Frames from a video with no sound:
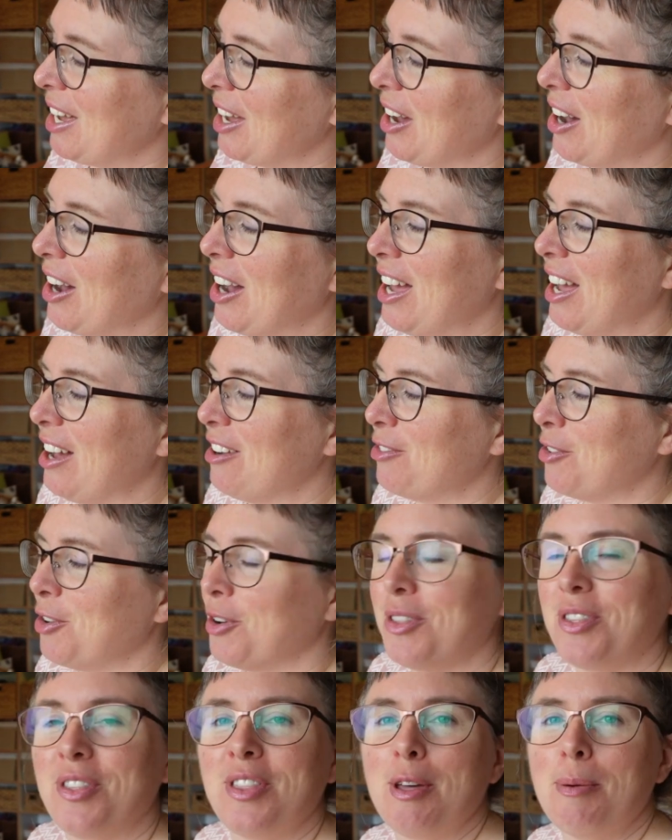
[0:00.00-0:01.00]
I have
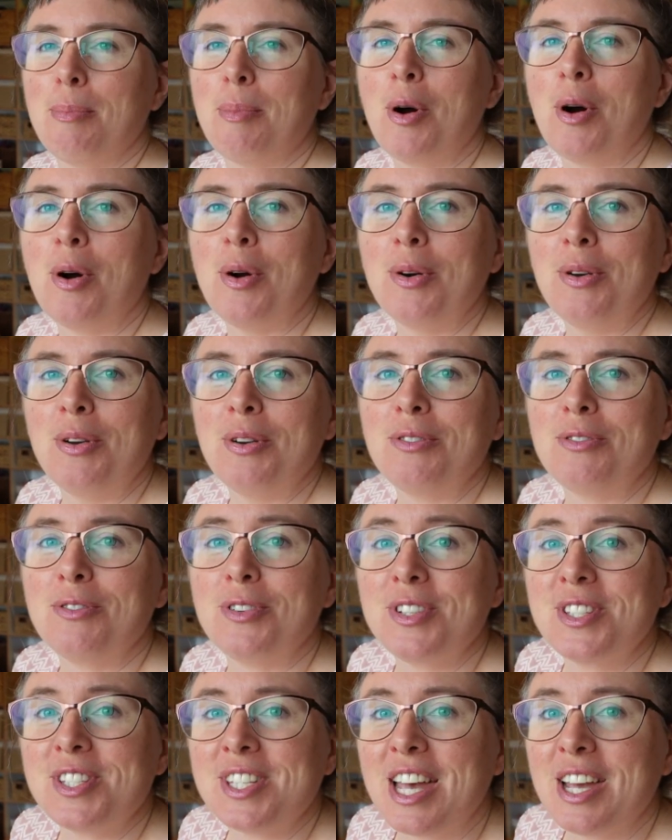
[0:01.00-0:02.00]
got them on
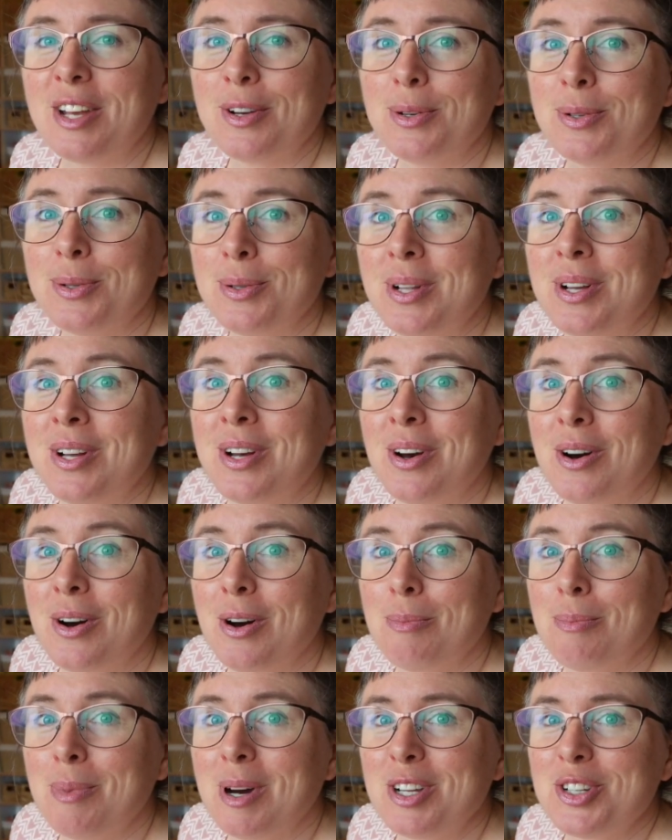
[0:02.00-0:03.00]
for sale
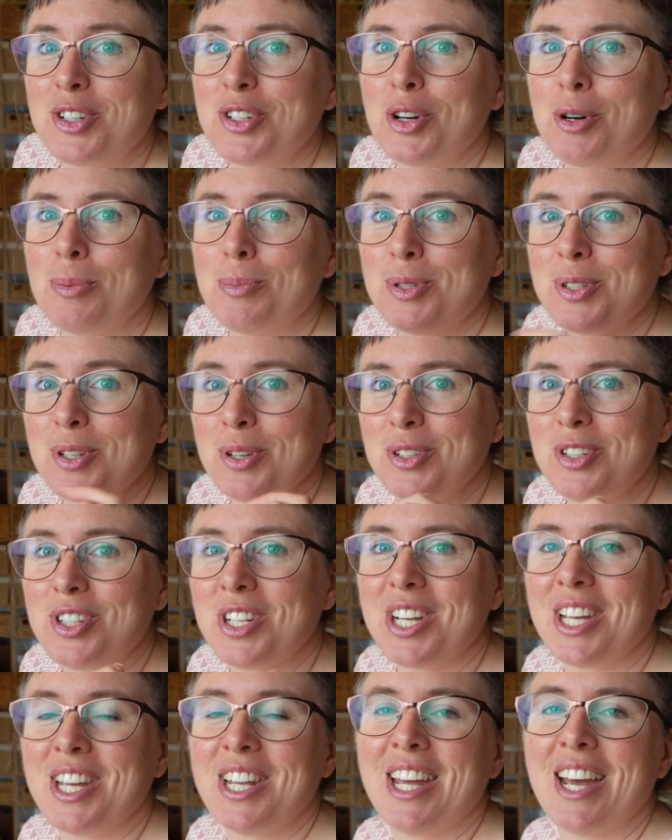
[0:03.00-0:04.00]
on my shop, so
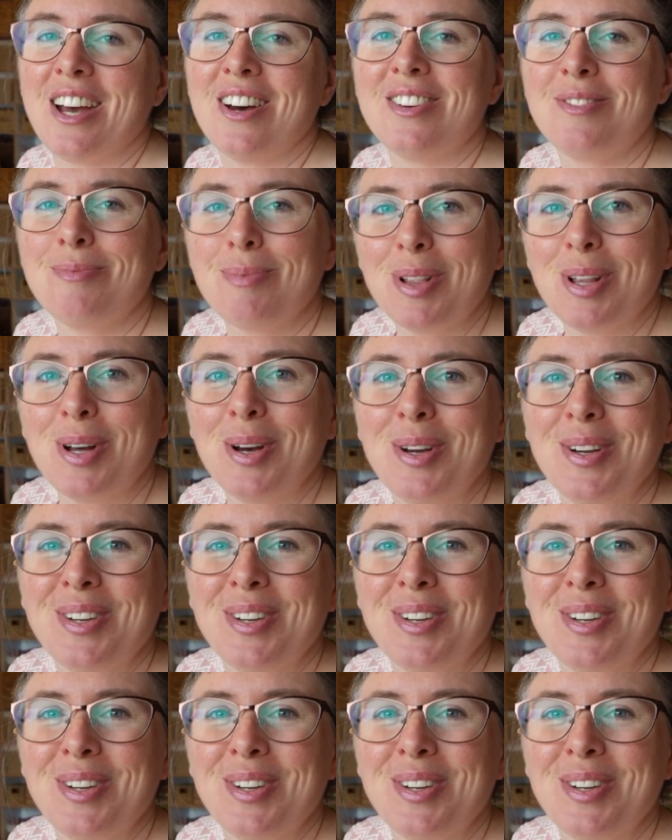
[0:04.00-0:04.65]
check it out below.